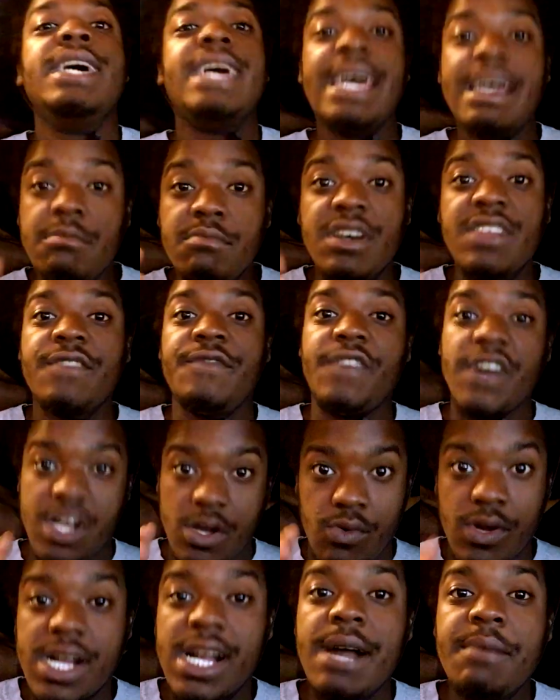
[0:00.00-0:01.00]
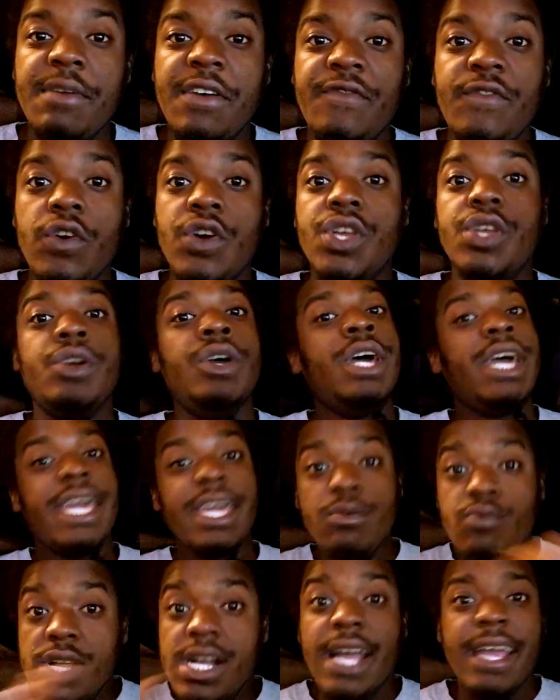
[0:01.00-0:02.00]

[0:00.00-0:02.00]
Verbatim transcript: that motherfucker was coming for you. He would,